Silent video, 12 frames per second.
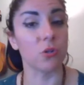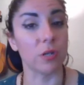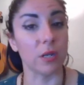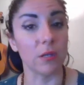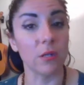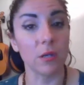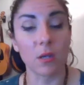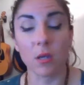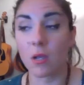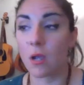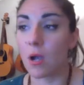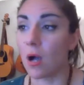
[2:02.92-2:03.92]
to turn in
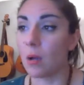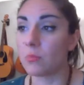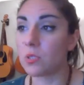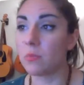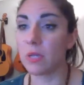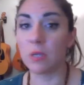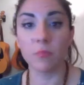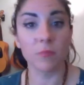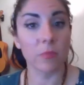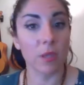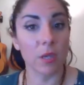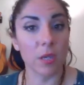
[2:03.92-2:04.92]
to me.
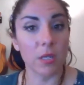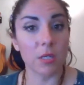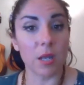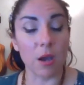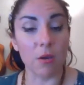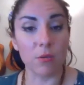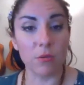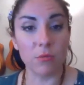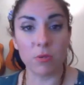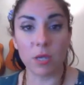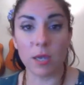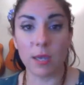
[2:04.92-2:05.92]
Now
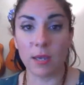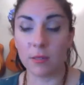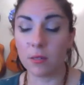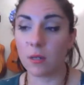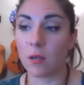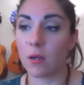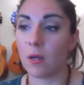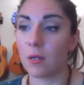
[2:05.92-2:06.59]
you can,